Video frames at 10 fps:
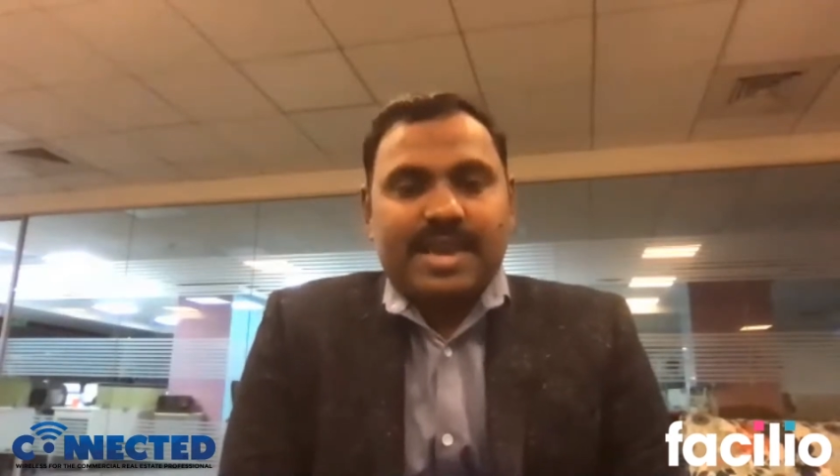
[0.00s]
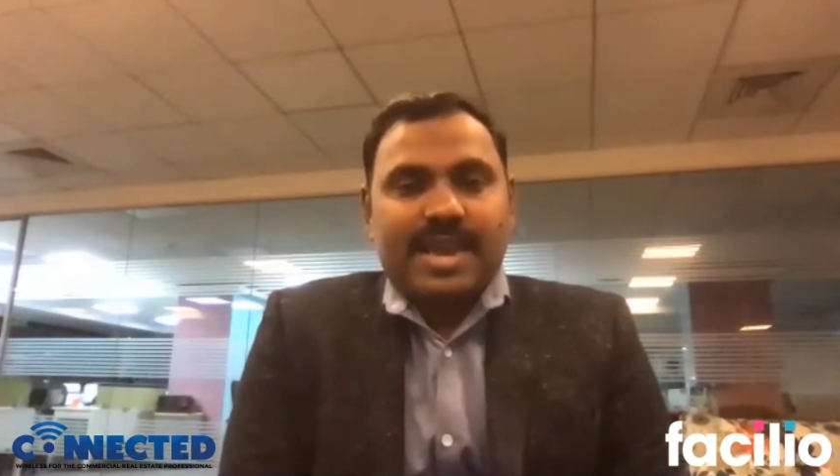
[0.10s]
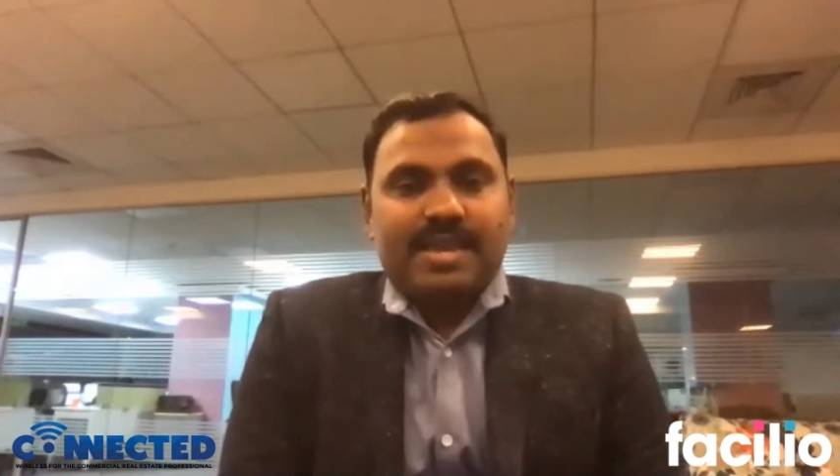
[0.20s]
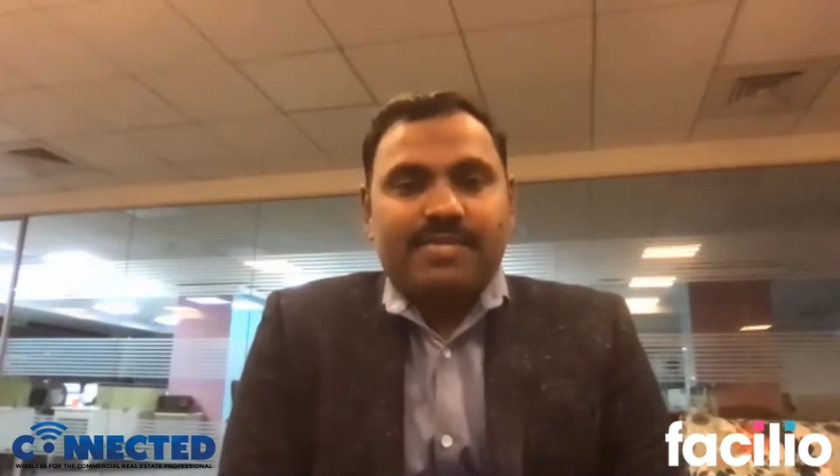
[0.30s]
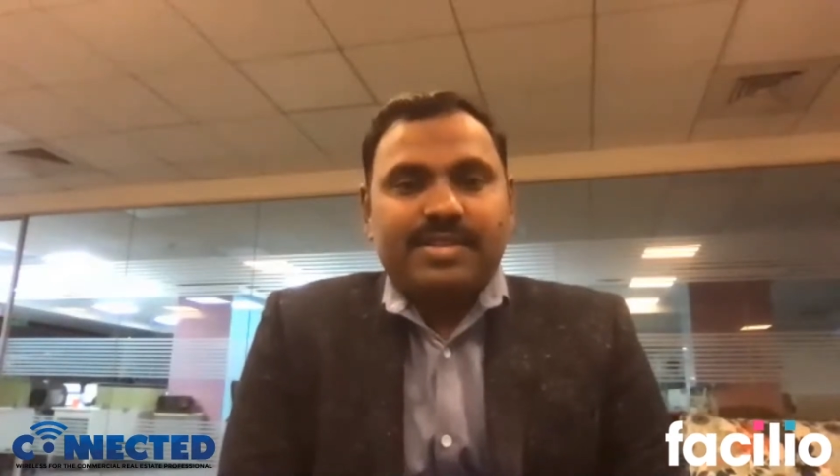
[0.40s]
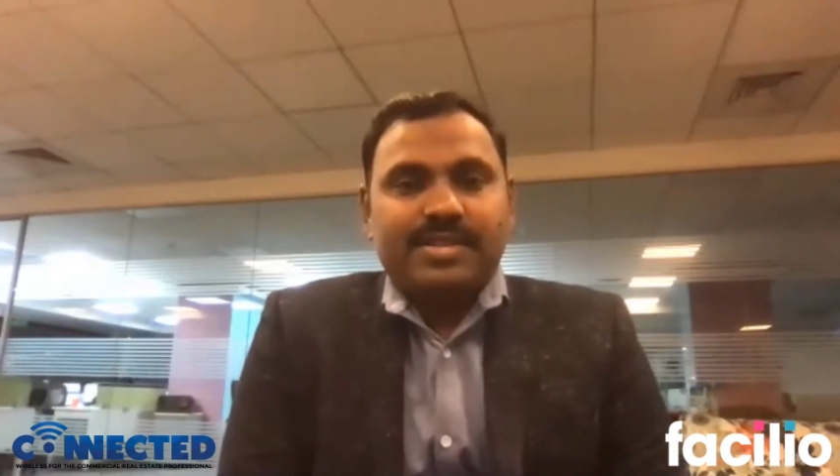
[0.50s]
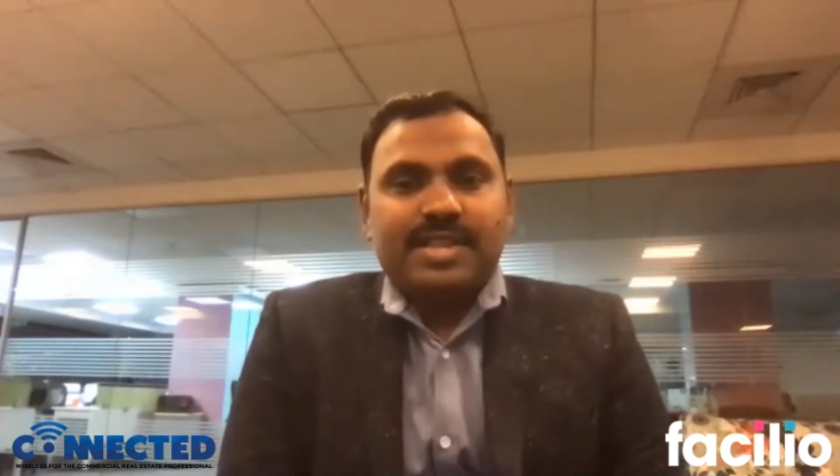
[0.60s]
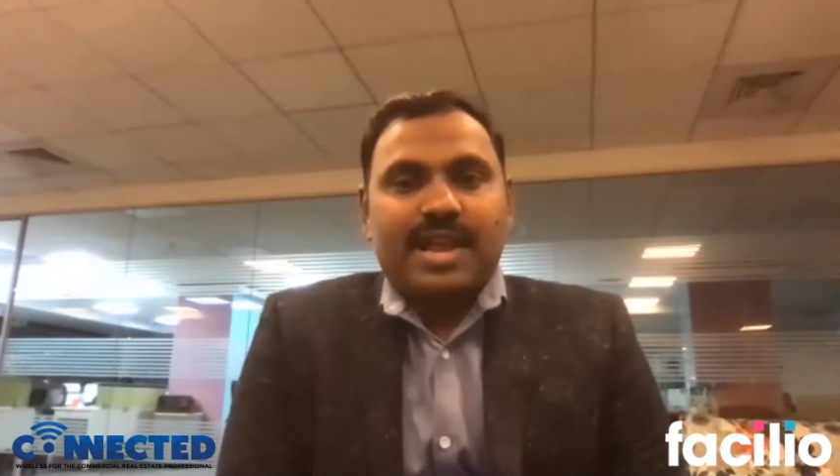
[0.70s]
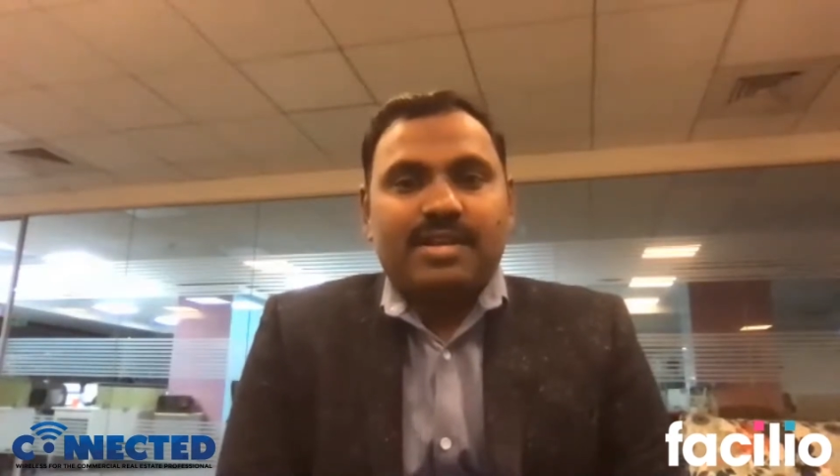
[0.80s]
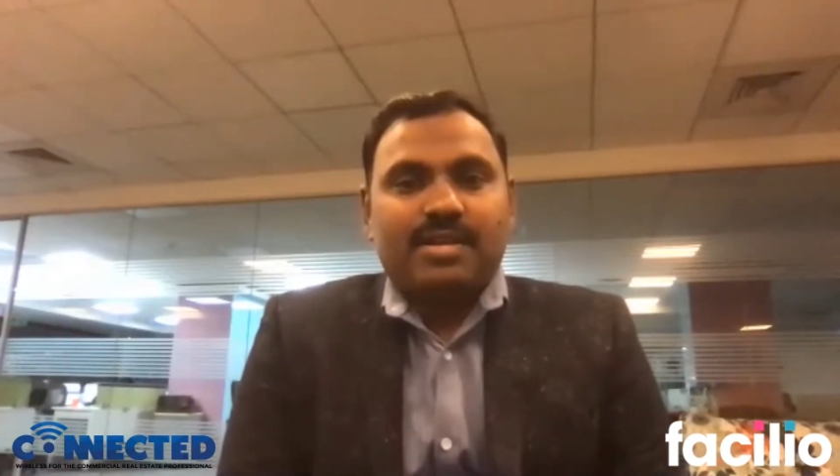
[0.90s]
And within
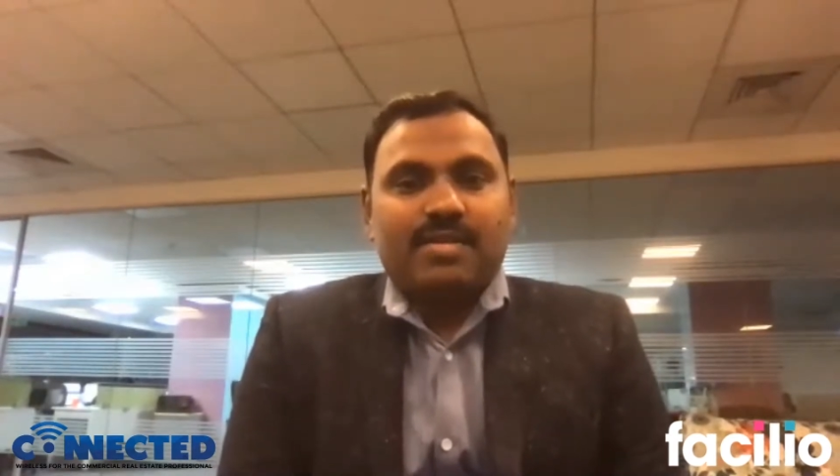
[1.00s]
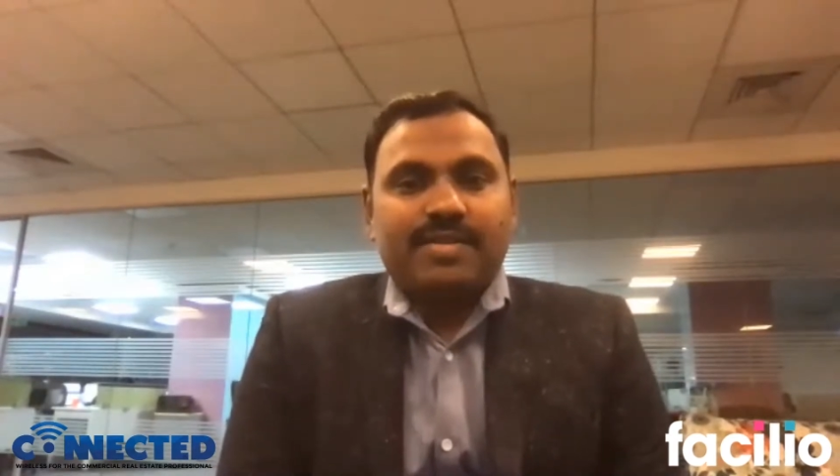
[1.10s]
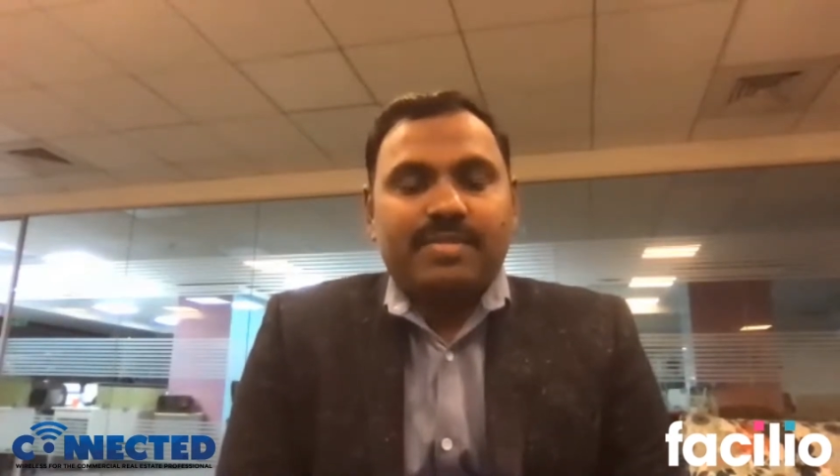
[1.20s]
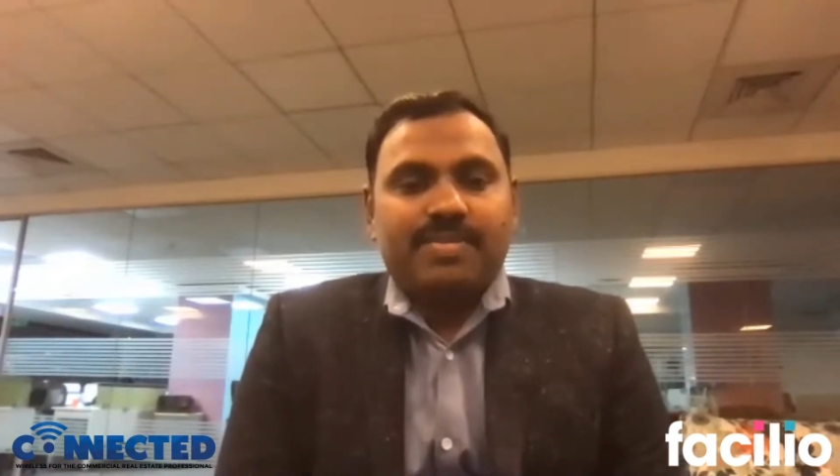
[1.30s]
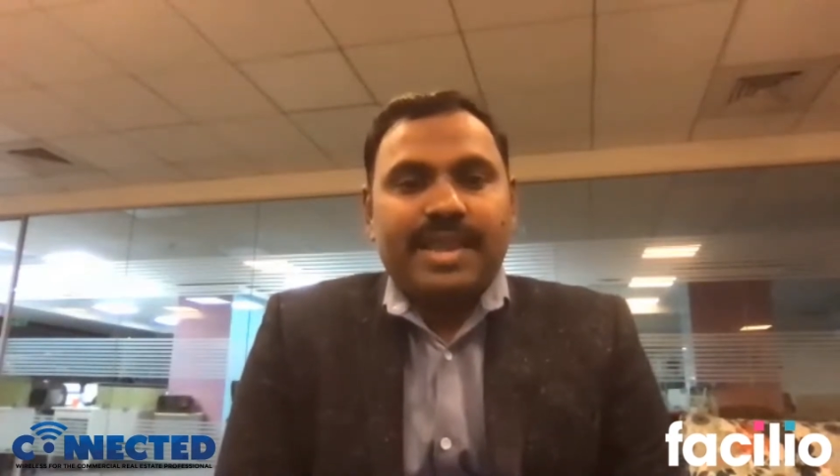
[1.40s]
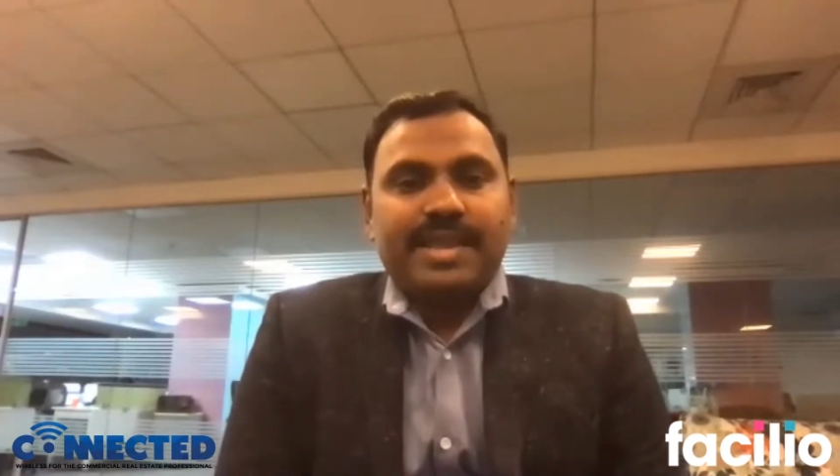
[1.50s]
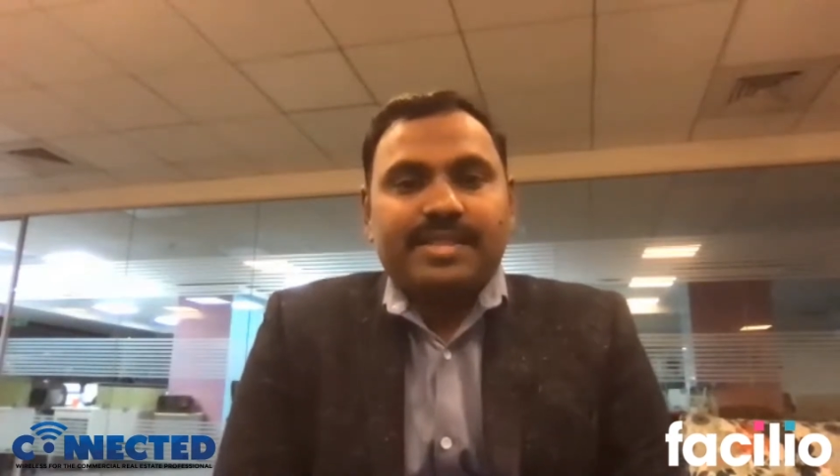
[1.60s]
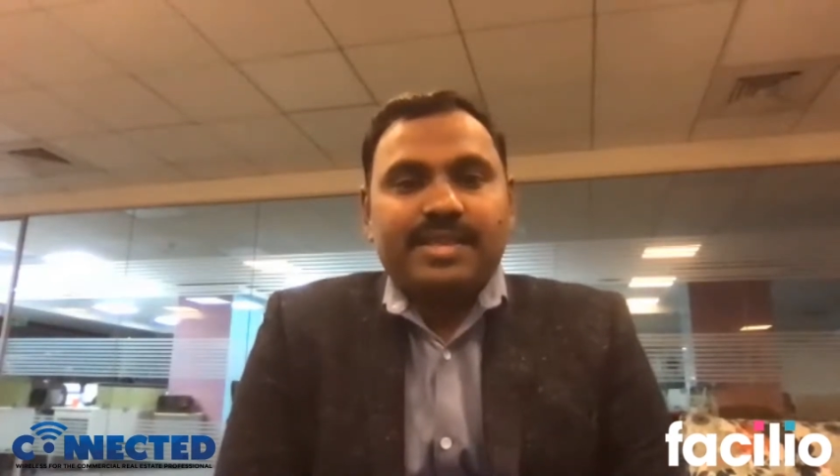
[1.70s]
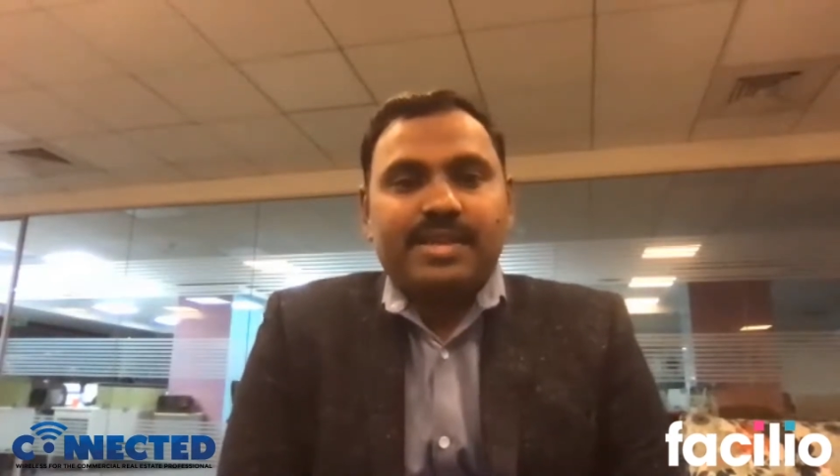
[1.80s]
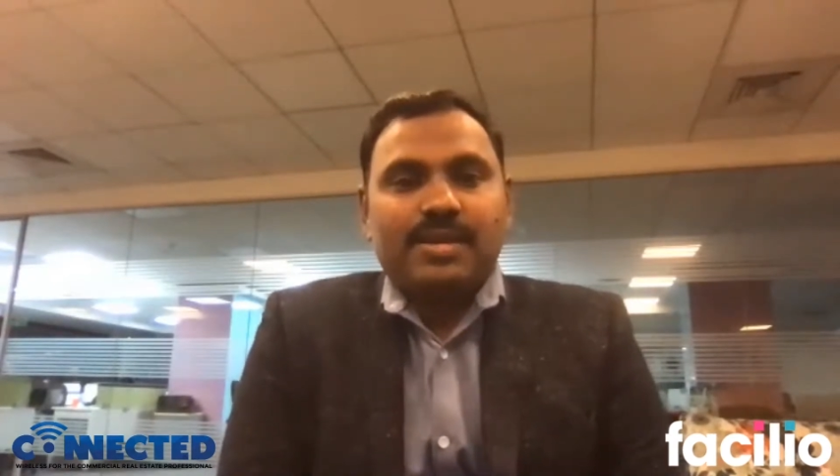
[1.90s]
that, uh, we play
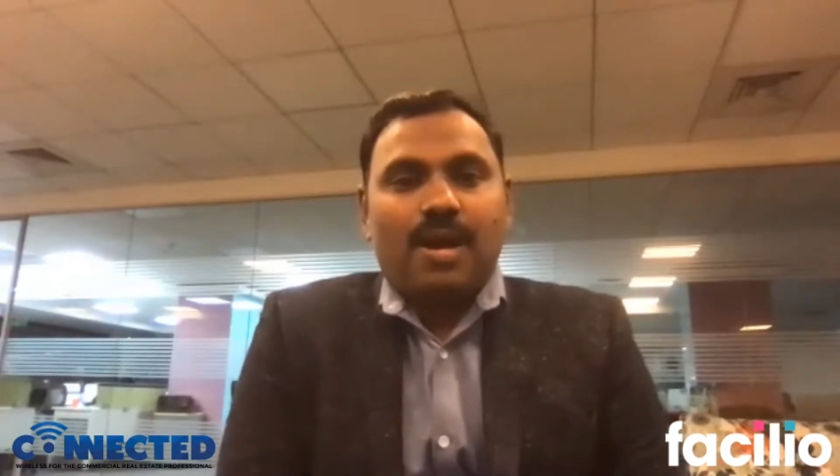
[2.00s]
in the